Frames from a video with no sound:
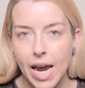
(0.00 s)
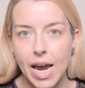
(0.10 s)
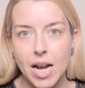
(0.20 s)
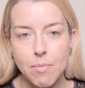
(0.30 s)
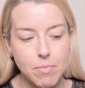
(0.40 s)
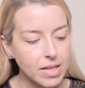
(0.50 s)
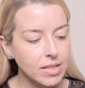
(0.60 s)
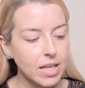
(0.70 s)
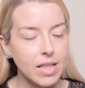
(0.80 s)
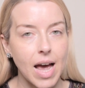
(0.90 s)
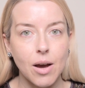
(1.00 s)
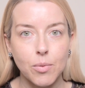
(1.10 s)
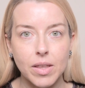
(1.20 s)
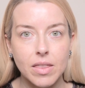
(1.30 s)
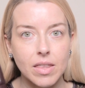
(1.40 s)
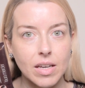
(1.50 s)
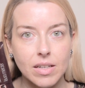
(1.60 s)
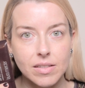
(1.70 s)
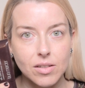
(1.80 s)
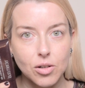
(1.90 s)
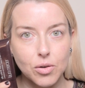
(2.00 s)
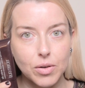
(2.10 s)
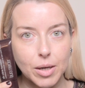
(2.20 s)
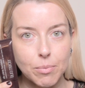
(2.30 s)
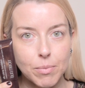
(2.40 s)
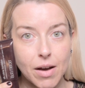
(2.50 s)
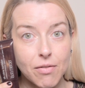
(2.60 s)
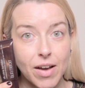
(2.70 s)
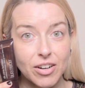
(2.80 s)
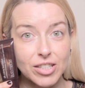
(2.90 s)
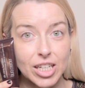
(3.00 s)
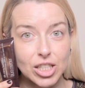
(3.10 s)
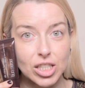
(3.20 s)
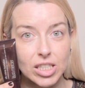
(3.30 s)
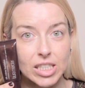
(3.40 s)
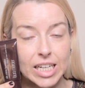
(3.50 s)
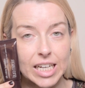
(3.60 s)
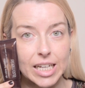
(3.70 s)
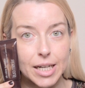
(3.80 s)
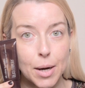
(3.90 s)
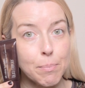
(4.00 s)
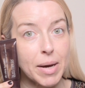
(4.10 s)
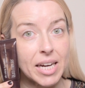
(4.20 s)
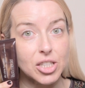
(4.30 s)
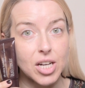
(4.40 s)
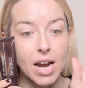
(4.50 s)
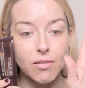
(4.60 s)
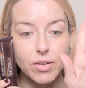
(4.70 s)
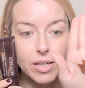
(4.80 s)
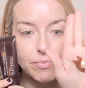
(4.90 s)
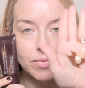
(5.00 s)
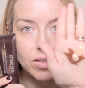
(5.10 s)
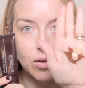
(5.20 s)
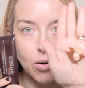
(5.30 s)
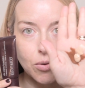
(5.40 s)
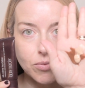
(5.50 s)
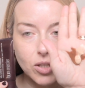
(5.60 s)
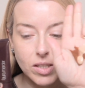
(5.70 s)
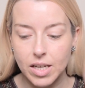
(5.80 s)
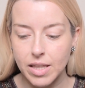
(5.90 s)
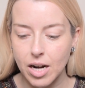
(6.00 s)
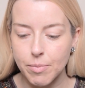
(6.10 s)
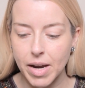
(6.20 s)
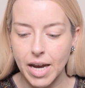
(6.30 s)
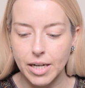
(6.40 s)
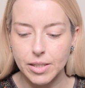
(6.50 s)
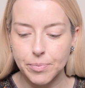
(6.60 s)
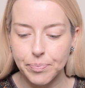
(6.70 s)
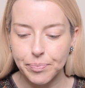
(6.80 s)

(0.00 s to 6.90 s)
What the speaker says: And I'm mixing that with the Silk Cream foundation in Beige Ivory. So just like that on my hand.